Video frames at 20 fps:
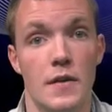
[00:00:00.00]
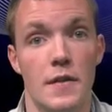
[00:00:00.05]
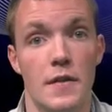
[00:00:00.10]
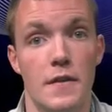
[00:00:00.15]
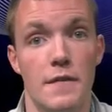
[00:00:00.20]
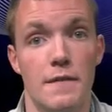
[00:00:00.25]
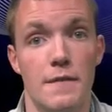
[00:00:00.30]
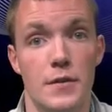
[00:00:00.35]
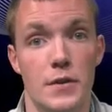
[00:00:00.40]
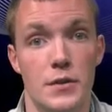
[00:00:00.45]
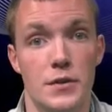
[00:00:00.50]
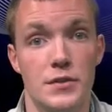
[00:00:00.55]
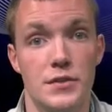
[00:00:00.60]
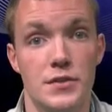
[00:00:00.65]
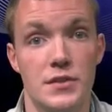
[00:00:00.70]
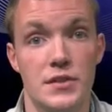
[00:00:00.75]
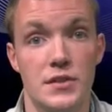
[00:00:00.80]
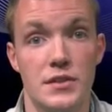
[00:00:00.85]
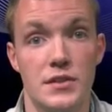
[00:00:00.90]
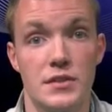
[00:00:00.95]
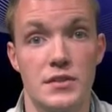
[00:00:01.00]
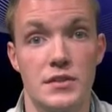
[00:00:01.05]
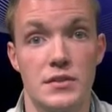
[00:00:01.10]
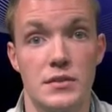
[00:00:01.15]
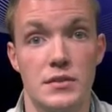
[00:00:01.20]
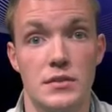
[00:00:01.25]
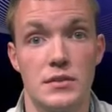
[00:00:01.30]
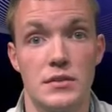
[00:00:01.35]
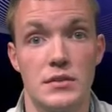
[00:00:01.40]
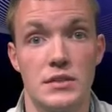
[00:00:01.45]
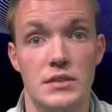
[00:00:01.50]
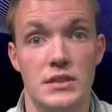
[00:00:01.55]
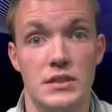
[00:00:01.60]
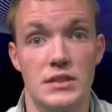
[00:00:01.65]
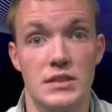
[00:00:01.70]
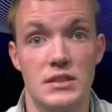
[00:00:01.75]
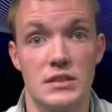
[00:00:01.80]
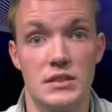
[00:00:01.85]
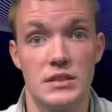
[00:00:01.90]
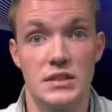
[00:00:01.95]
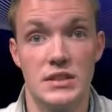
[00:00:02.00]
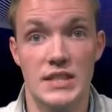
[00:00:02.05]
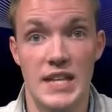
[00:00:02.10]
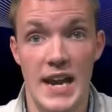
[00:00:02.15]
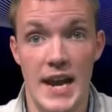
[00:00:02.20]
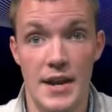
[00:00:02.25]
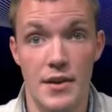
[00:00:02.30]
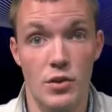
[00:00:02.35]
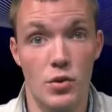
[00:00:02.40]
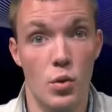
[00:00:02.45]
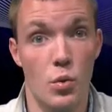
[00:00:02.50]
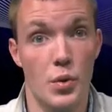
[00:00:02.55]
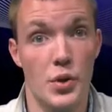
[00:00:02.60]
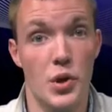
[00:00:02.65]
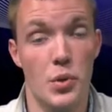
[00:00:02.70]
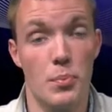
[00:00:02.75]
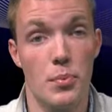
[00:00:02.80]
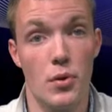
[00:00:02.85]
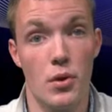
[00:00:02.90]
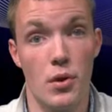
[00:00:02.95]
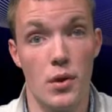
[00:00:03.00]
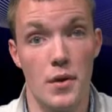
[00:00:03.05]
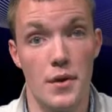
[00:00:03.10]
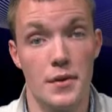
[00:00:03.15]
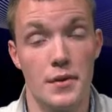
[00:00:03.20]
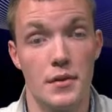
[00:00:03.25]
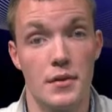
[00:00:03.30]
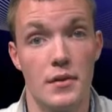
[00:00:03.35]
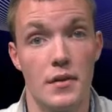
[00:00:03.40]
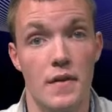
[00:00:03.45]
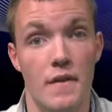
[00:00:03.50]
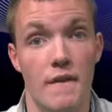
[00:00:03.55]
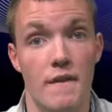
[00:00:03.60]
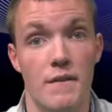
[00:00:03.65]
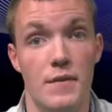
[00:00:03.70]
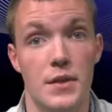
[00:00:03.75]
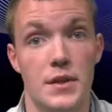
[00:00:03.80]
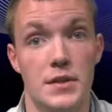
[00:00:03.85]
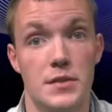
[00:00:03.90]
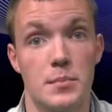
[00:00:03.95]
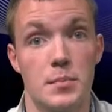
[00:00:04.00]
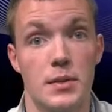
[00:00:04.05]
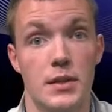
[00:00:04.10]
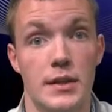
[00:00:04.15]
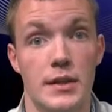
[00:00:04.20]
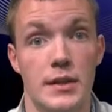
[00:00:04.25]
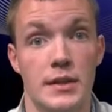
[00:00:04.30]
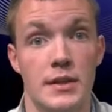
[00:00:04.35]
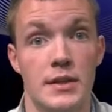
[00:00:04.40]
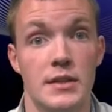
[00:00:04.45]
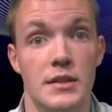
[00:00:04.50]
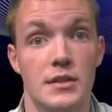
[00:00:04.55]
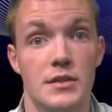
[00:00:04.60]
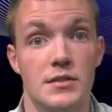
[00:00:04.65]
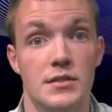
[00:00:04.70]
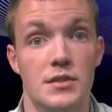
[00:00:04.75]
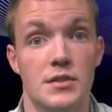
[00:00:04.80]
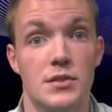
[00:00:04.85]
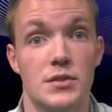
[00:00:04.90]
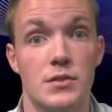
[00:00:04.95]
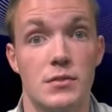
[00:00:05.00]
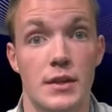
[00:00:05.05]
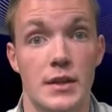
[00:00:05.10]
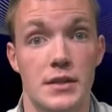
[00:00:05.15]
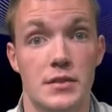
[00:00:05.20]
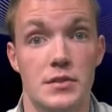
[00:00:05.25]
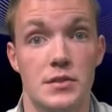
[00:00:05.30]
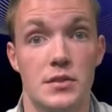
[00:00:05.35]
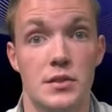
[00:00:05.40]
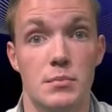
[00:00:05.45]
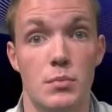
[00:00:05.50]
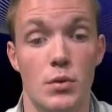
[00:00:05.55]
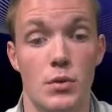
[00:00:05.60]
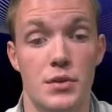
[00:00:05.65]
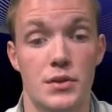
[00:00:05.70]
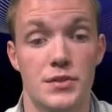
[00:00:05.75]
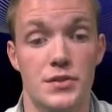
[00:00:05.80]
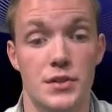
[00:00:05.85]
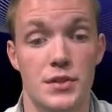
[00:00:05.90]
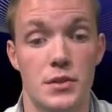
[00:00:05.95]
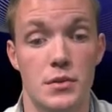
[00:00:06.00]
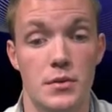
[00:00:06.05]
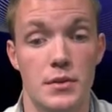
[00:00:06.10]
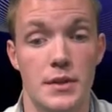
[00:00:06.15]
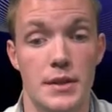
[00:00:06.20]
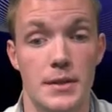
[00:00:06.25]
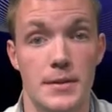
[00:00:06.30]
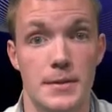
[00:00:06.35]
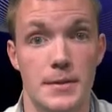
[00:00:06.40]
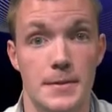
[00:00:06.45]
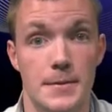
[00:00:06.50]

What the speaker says: The first category or part of this plan is to strengthen the border security.